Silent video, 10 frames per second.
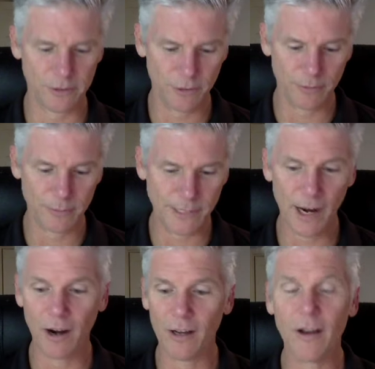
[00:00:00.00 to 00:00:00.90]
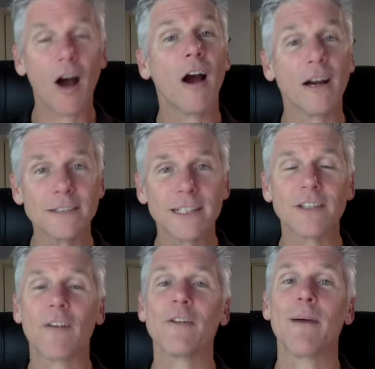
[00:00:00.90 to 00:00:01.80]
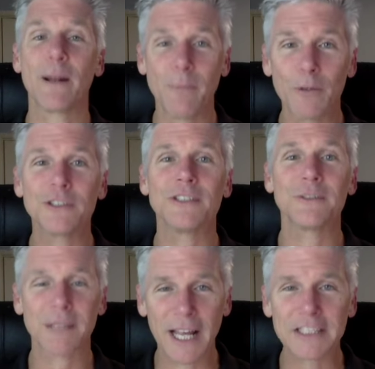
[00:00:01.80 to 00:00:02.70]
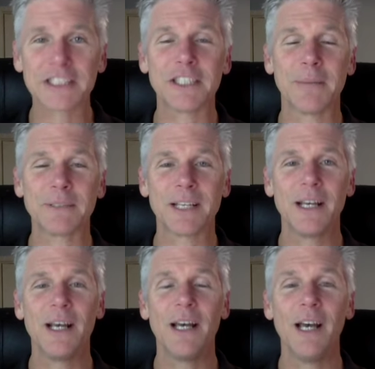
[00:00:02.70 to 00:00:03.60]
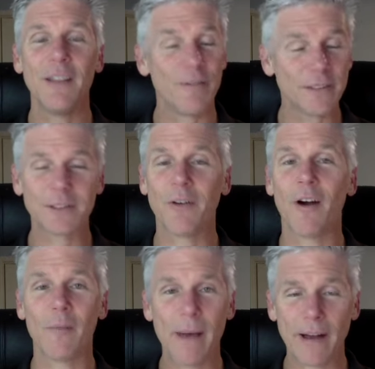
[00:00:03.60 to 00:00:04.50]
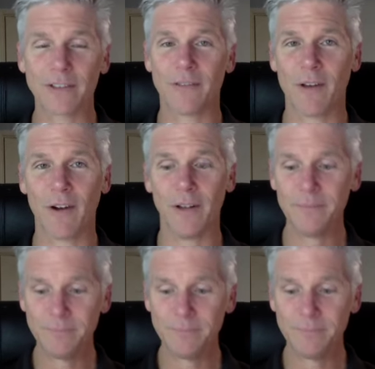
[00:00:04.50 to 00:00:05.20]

So from tarot, heart is often about emotions, relationships, the physical heart, matters of the heart.